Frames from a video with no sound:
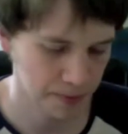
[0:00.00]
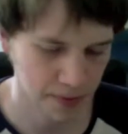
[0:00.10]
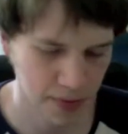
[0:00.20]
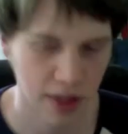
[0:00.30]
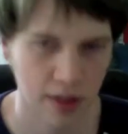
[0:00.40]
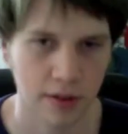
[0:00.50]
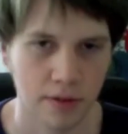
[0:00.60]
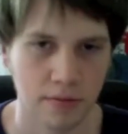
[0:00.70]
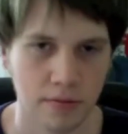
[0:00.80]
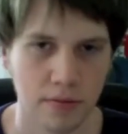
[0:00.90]
these
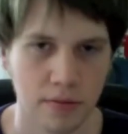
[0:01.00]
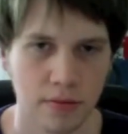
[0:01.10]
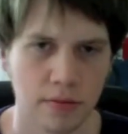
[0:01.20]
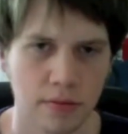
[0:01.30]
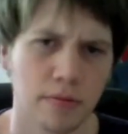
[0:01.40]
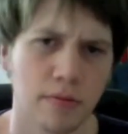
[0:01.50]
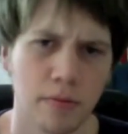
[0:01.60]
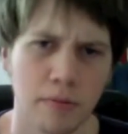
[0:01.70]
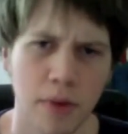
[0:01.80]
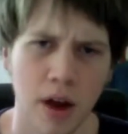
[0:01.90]

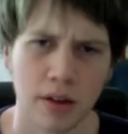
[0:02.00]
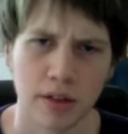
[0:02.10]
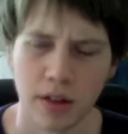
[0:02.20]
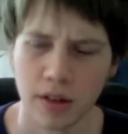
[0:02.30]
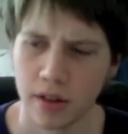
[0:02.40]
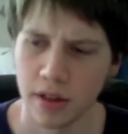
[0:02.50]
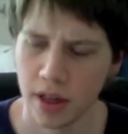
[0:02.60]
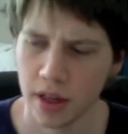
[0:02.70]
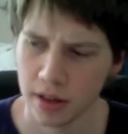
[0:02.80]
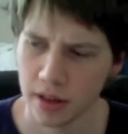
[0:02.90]
moccasin
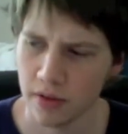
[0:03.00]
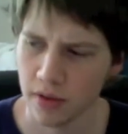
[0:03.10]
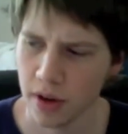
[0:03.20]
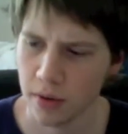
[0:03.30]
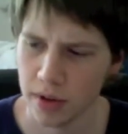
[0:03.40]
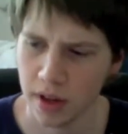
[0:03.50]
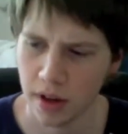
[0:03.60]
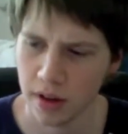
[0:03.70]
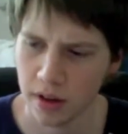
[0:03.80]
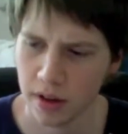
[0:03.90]
things. I forget what
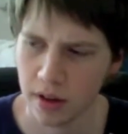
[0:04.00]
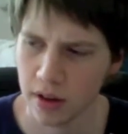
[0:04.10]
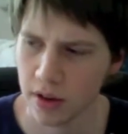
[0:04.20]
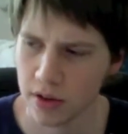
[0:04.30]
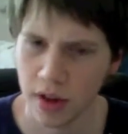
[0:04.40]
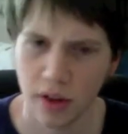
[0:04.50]
they. There's another